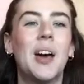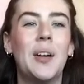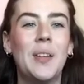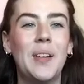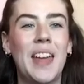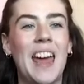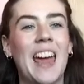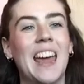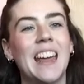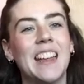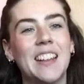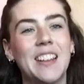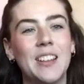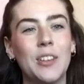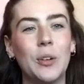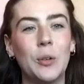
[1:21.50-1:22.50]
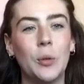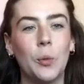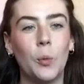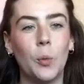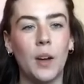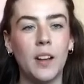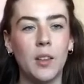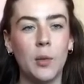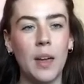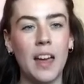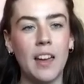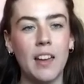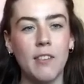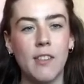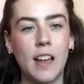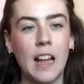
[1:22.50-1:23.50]
Okay, so once we
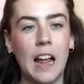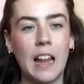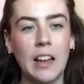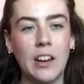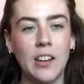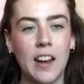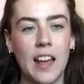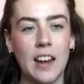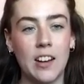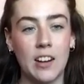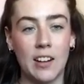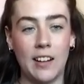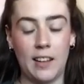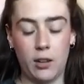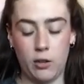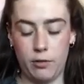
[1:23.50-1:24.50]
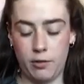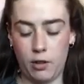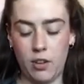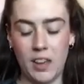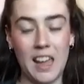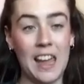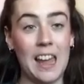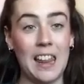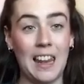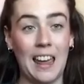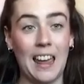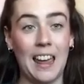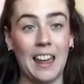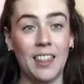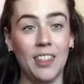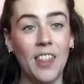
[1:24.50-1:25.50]
have coloured in our little froggy
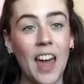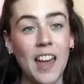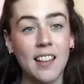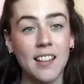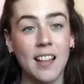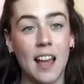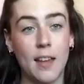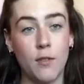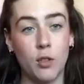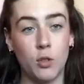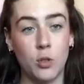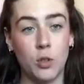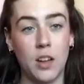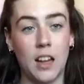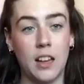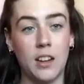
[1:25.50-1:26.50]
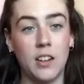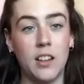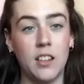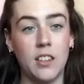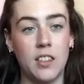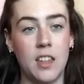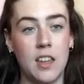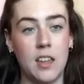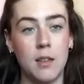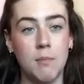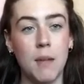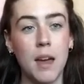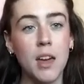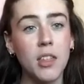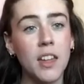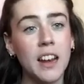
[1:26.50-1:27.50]
like this, I've also coloured the
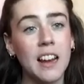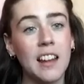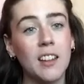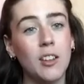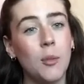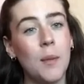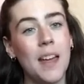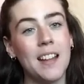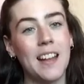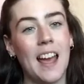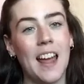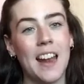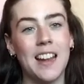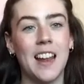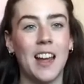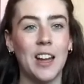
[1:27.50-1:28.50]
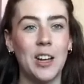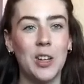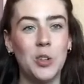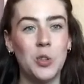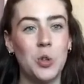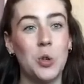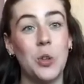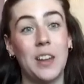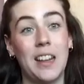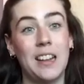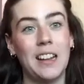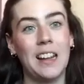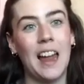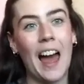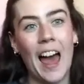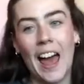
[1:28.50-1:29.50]
mouth in a little bit and done 2
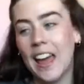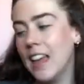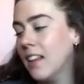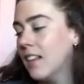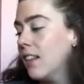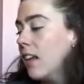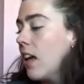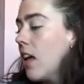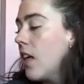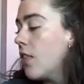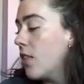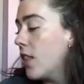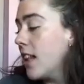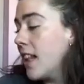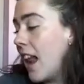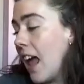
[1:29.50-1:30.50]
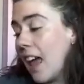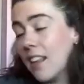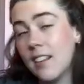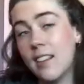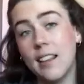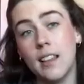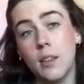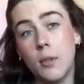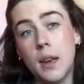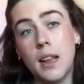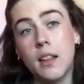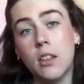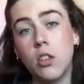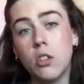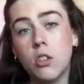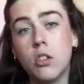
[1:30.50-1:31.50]
little eyes. The next thing that we
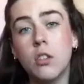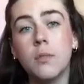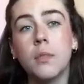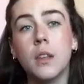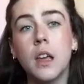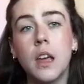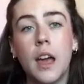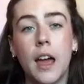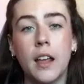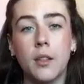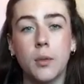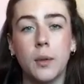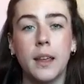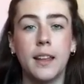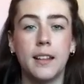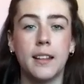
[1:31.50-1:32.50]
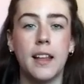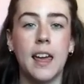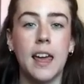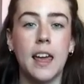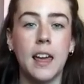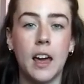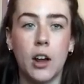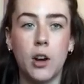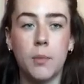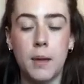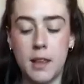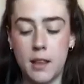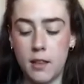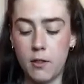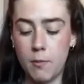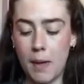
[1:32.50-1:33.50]
need to do is we need to take our
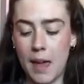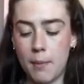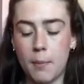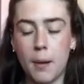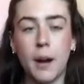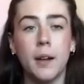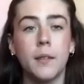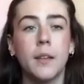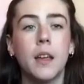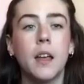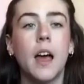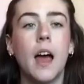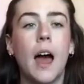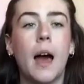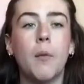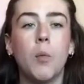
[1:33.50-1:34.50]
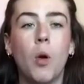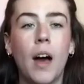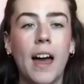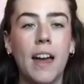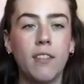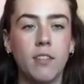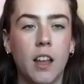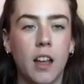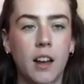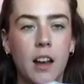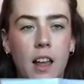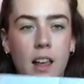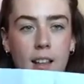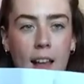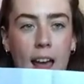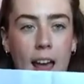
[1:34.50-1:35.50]
piece of paper, and what I've done
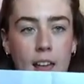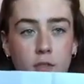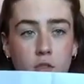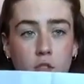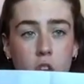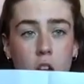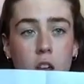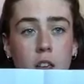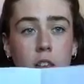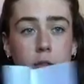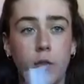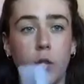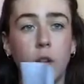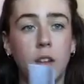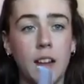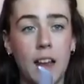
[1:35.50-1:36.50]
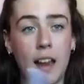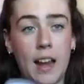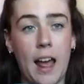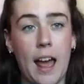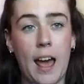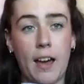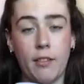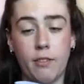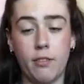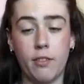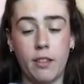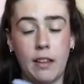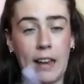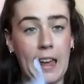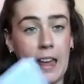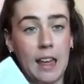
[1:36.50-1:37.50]
is I've just folded it in
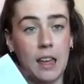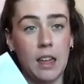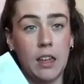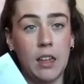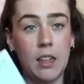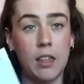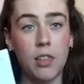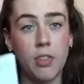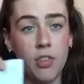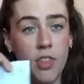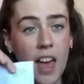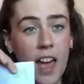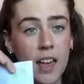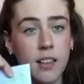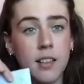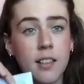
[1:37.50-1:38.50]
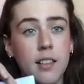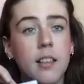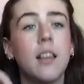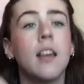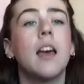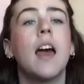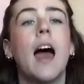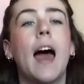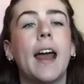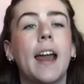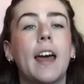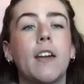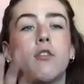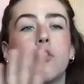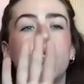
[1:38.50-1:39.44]
half like this, and I've